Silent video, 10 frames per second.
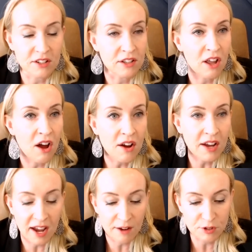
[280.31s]
long
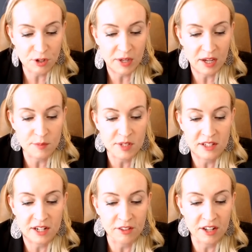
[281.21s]
after it becomes
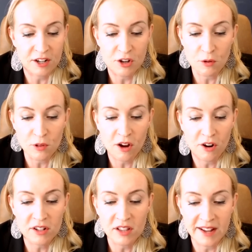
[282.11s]
clear that it no longer
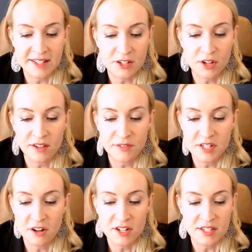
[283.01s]
aligns our gifts and
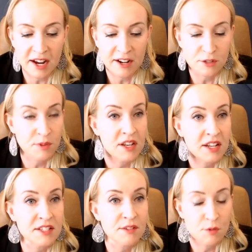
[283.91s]
our desires with the
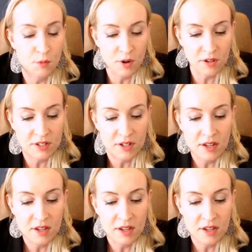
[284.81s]
needs of the world.